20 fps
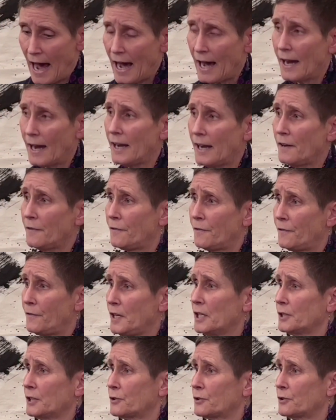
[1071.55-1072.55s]
I
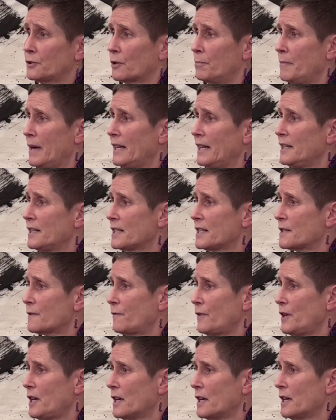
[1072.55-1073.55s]
feel tremendous
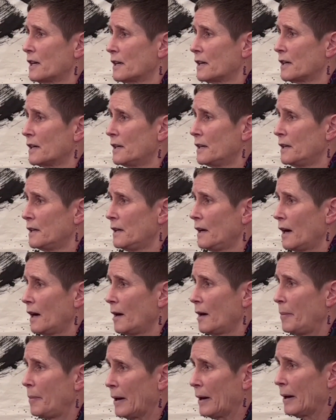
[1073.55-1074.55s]
fear
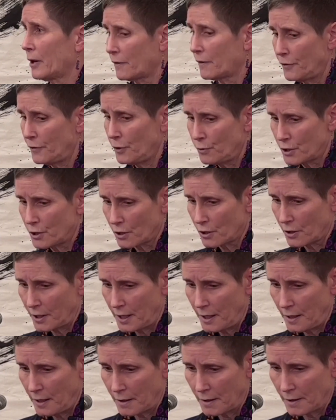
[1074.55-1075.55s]
about our future
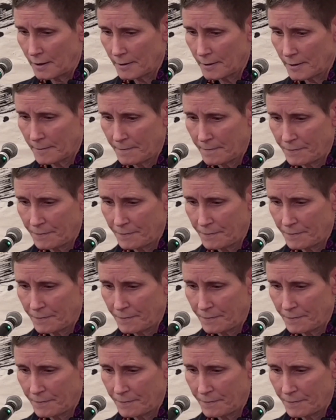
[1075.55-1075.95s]
here.